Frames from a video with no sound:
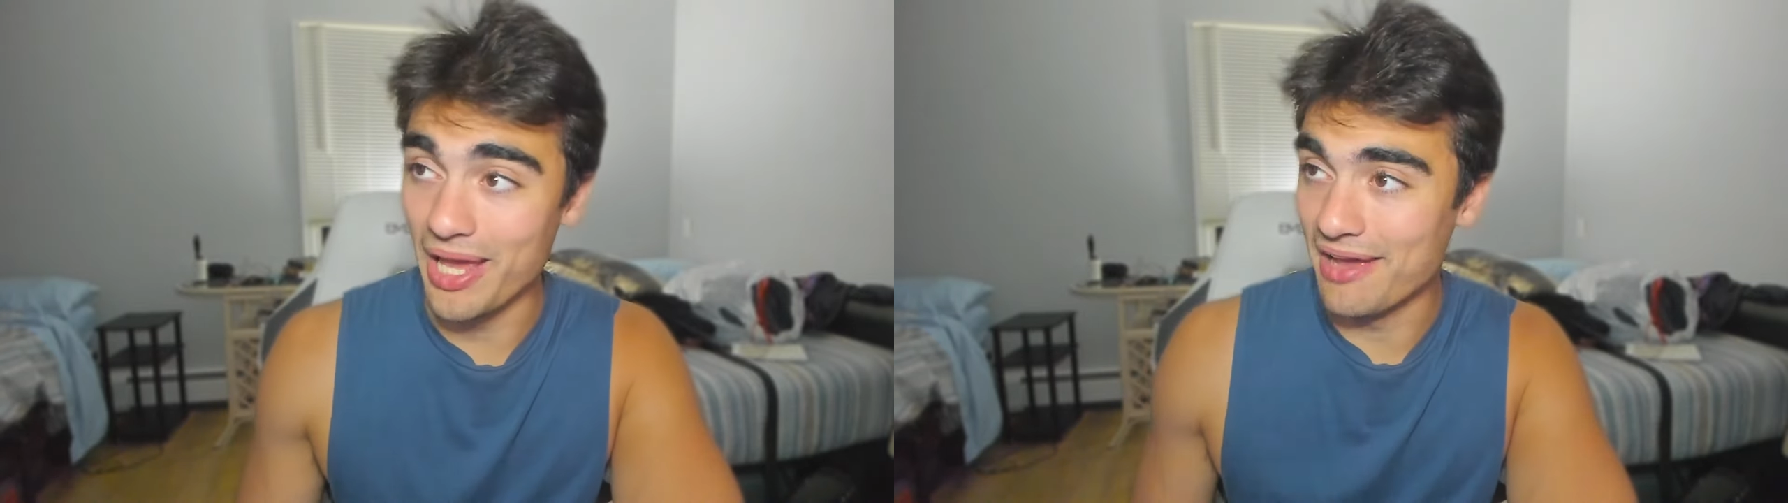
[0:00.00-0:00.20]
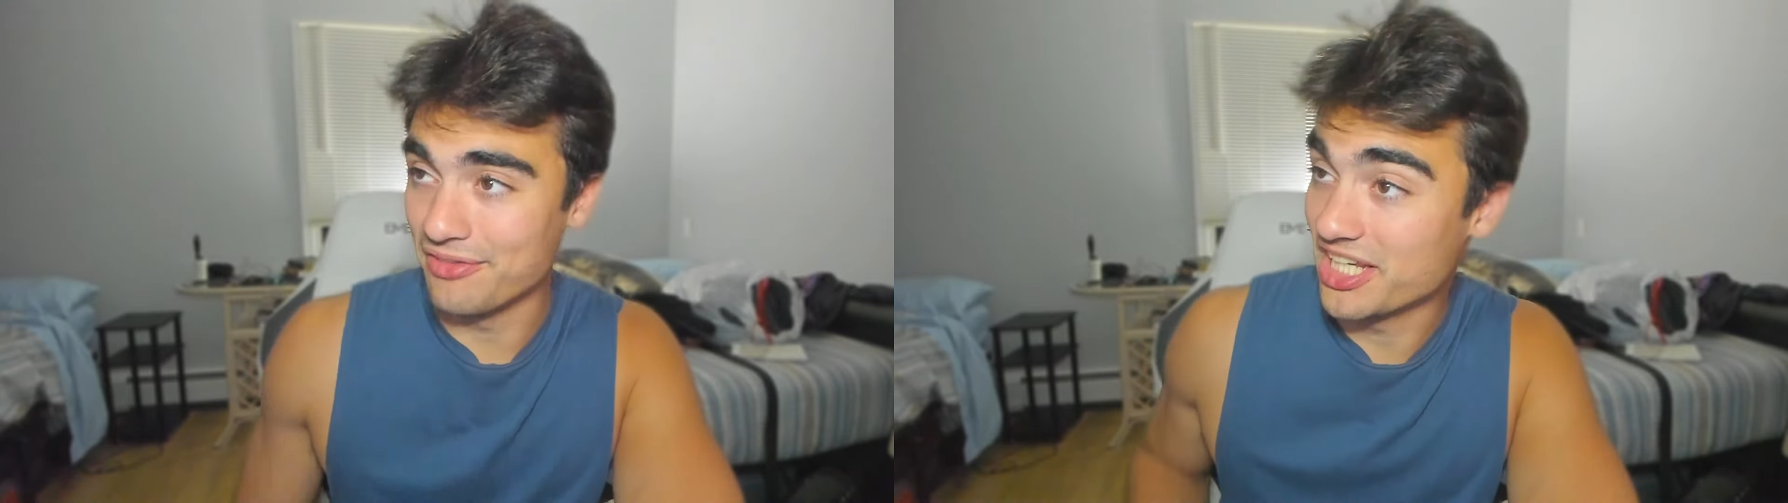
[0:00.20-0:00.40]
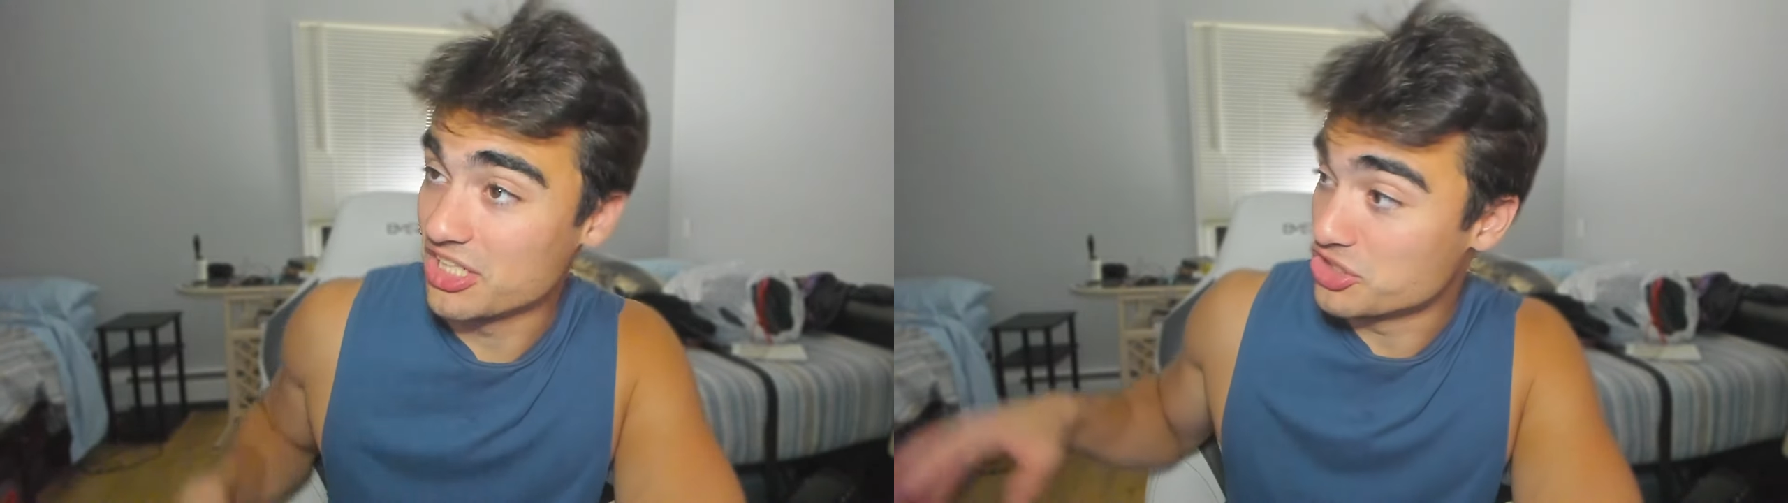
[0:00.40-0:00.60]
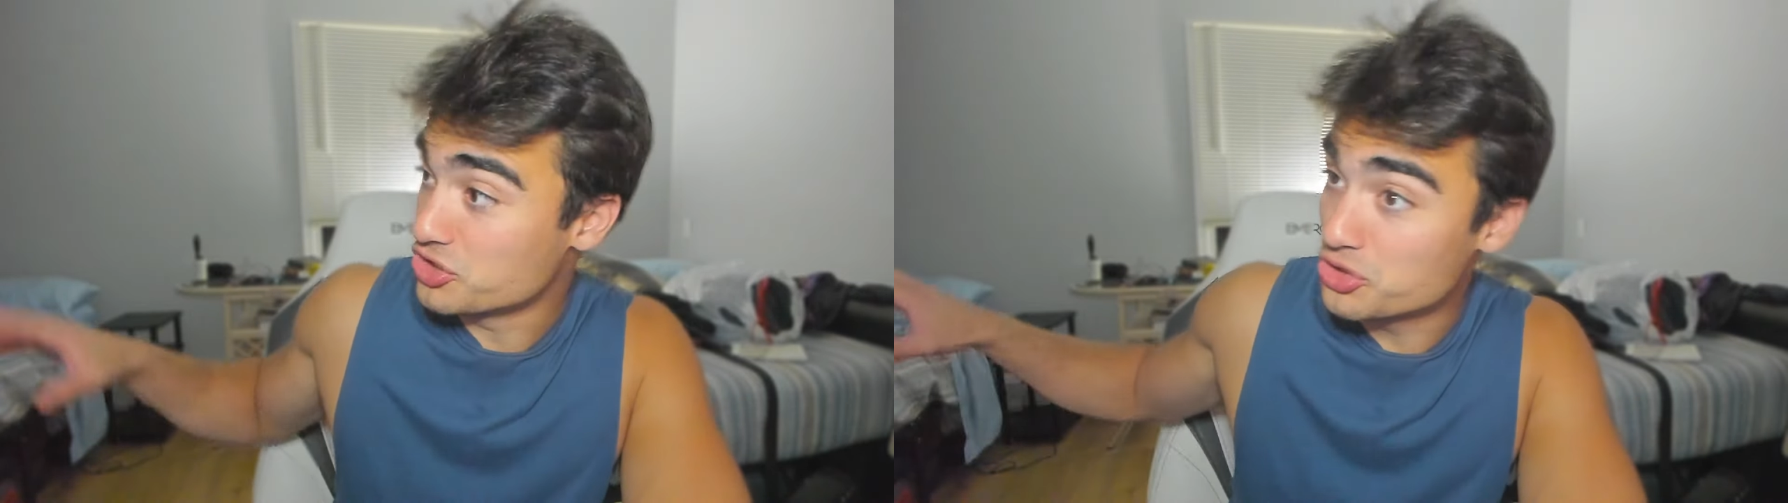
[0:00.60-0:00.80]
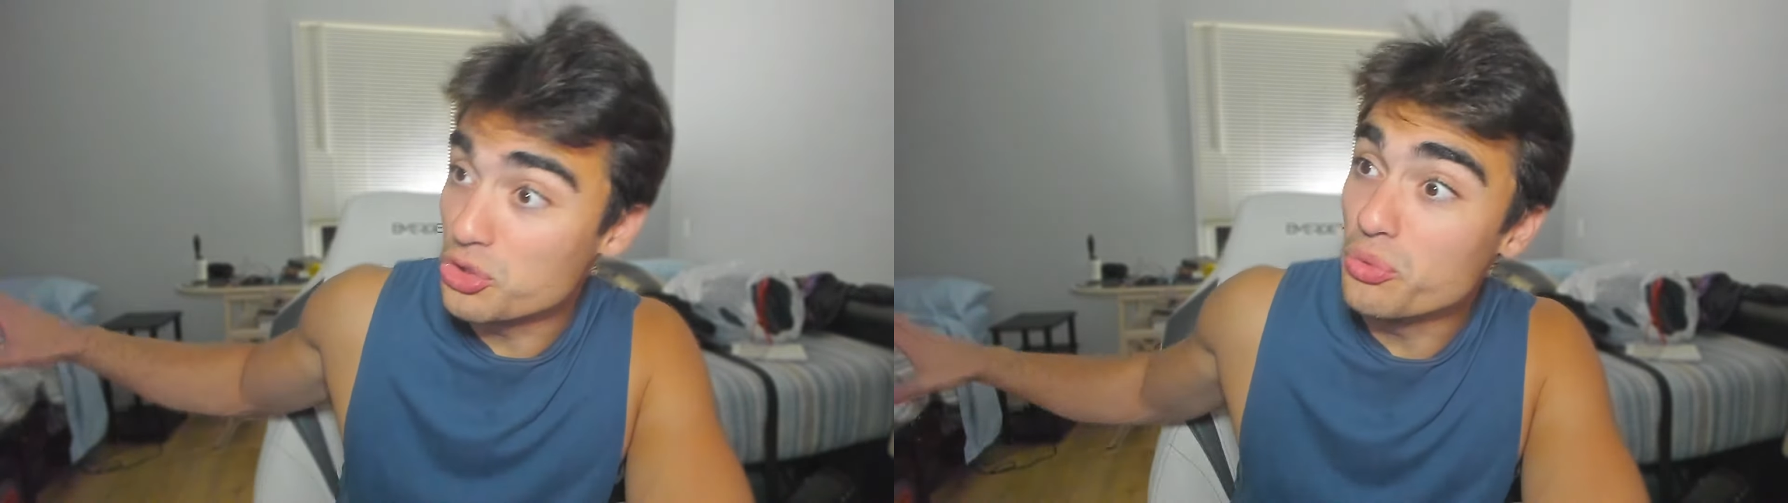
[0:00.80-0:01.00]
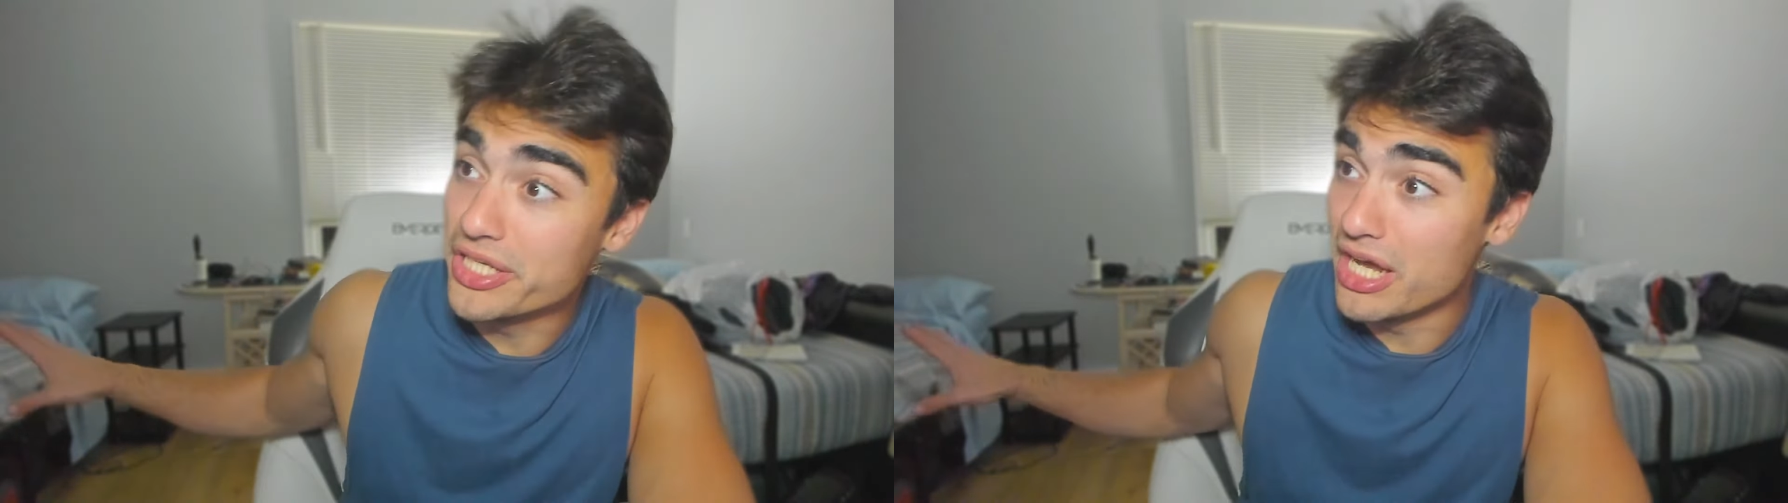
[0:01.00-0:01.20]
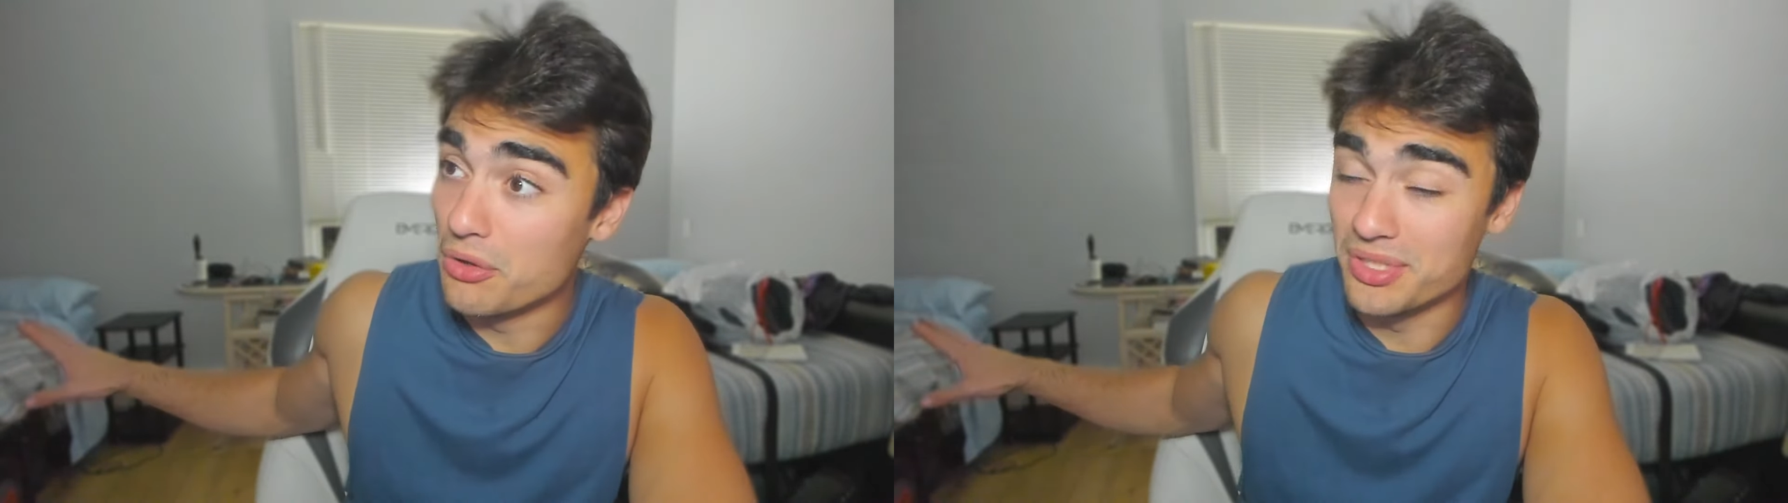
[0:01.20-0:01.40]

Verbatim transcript: have like a studio